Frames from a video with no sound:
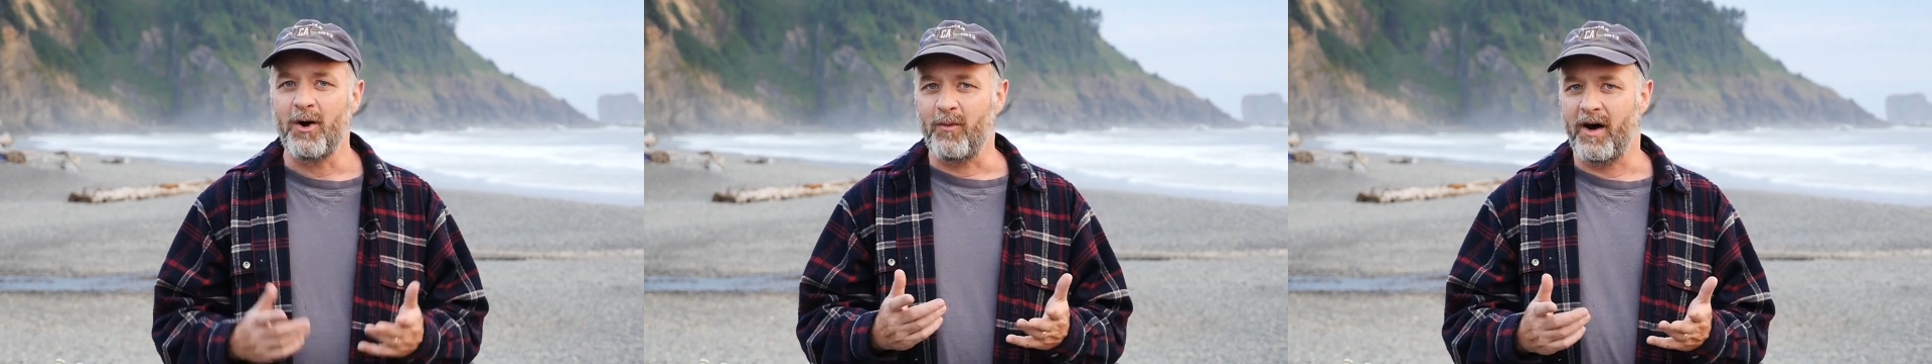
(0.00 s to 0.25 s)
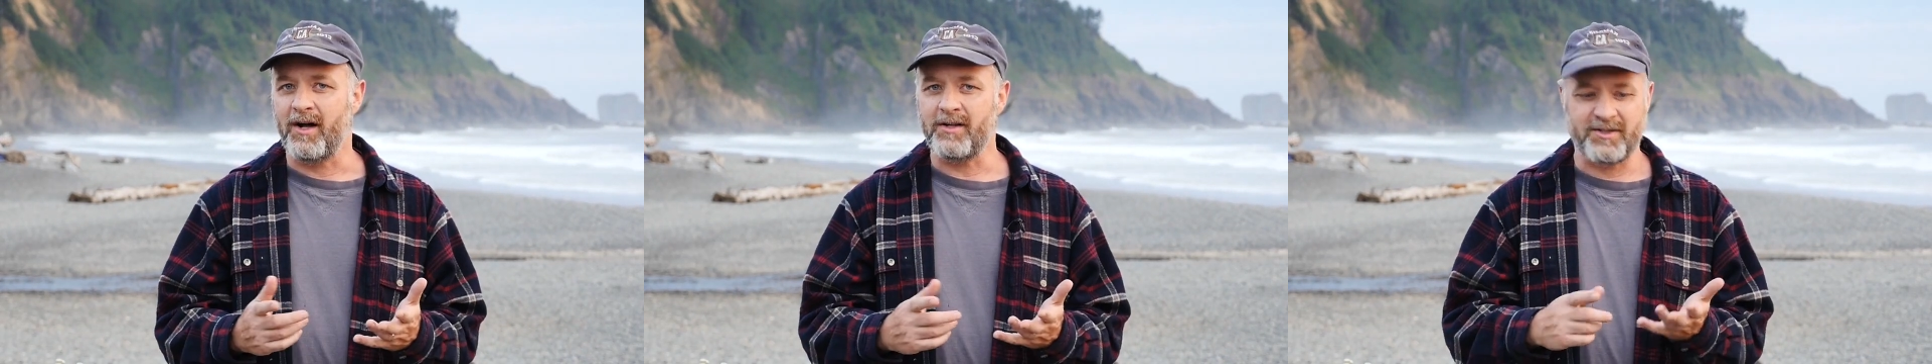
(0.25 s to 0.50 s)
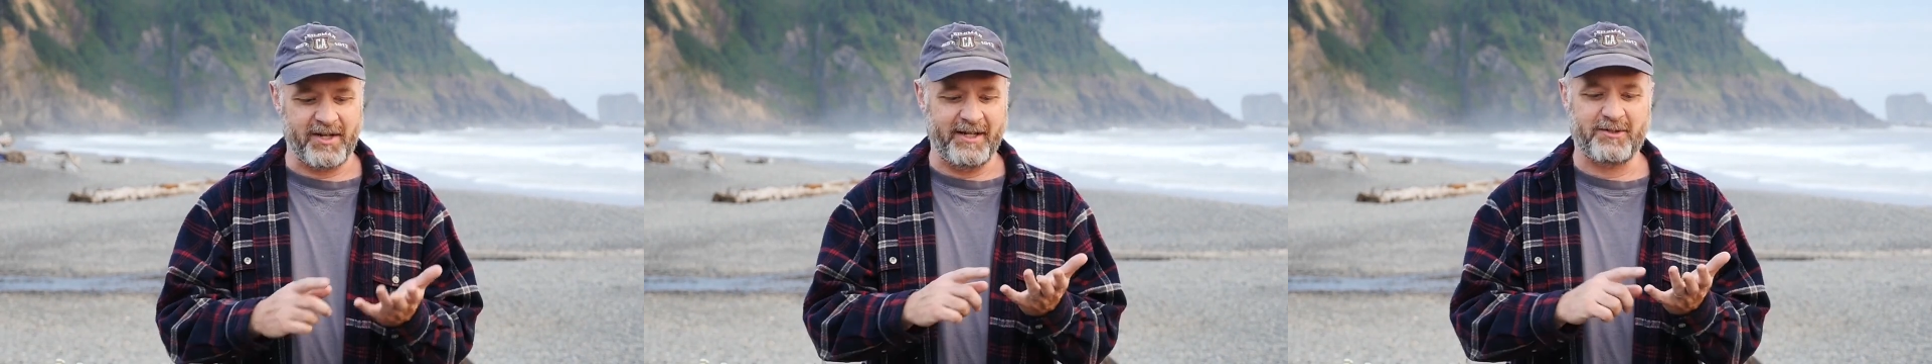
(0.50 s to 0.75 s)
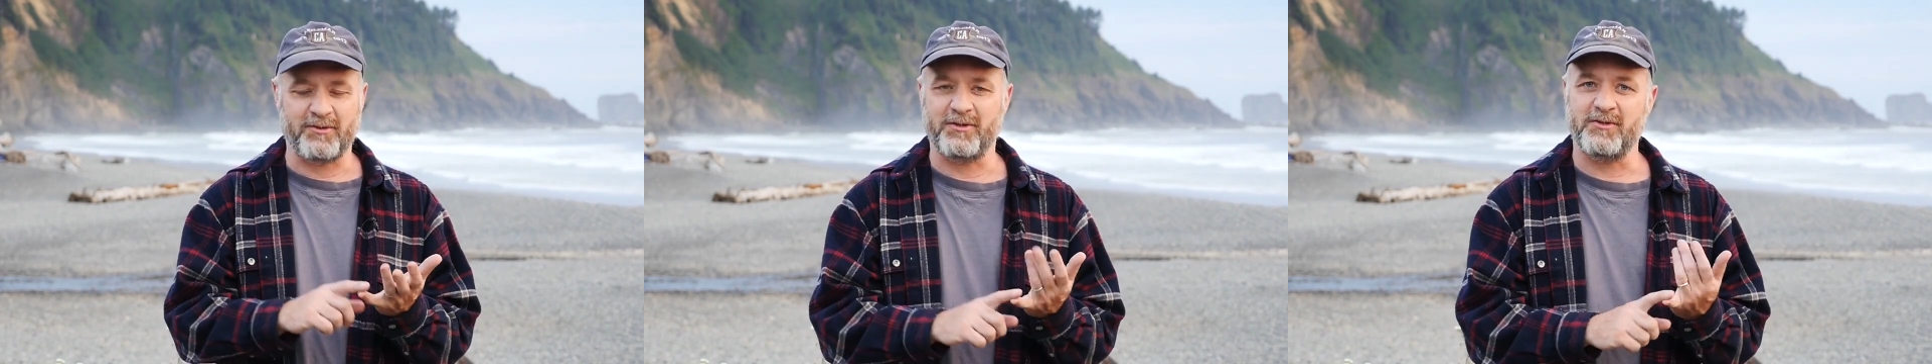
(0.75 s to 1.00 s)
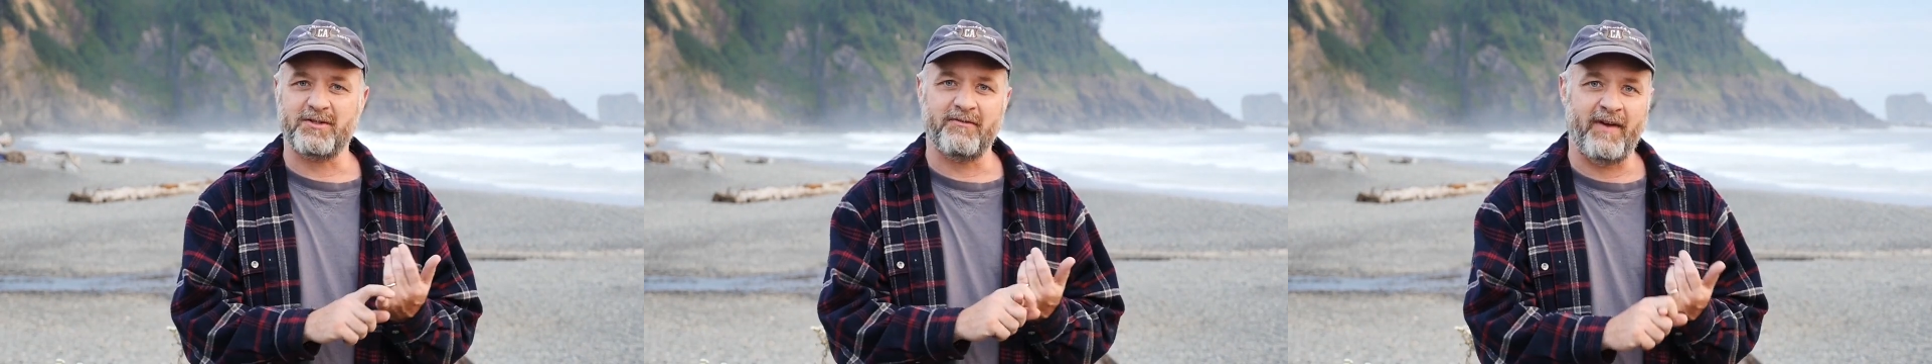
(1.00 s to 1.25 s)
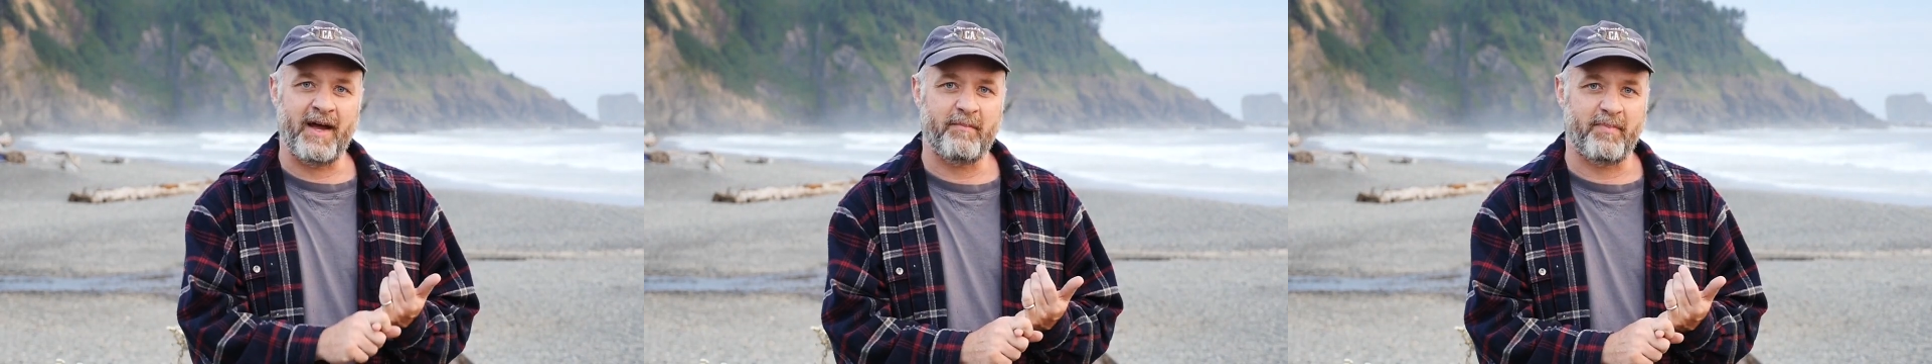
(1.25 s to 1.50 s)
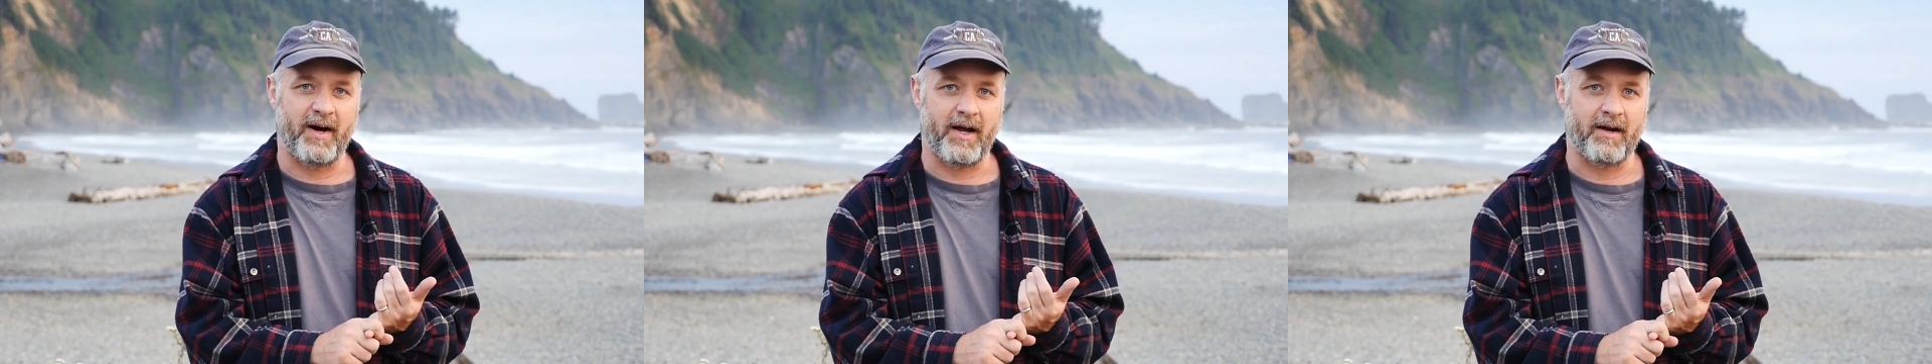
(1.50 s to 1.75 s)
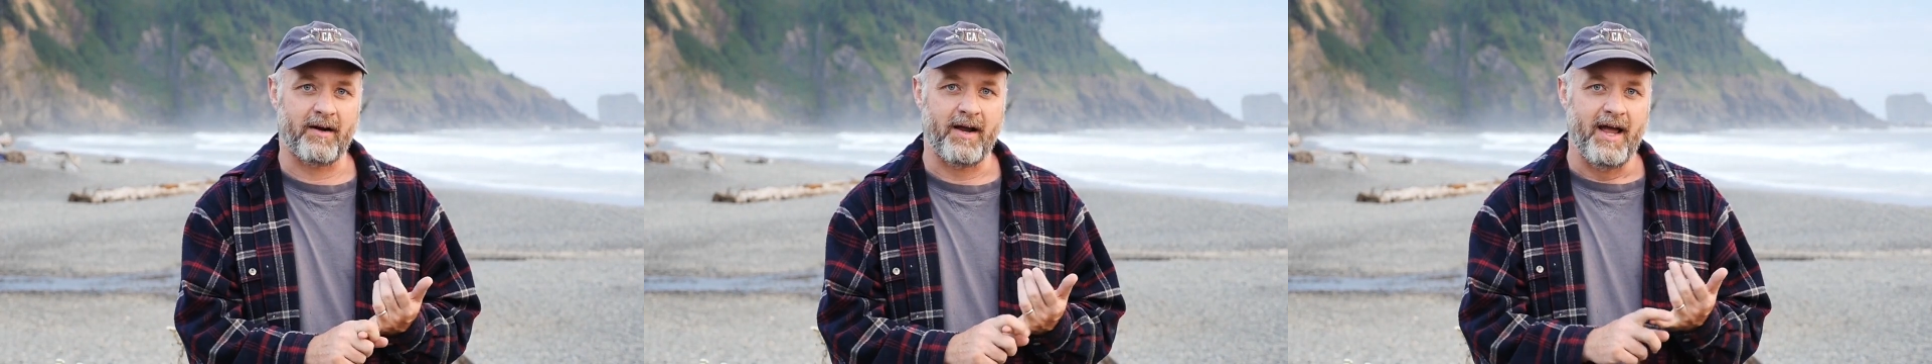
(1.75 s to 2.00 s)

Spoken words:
Well, she introduced a vampire,